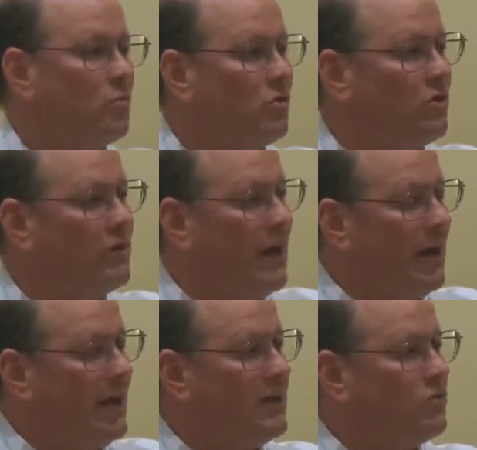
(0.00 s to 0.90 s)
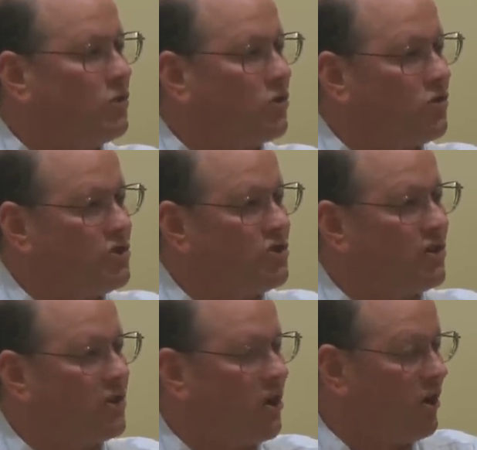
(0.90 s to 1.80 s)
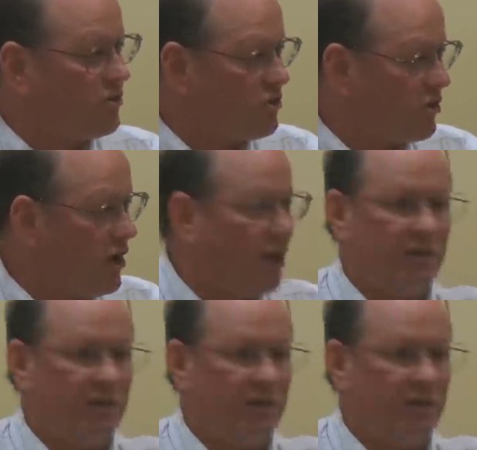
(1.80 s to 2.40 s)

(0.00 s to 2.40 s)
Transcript: world into a Christian culture.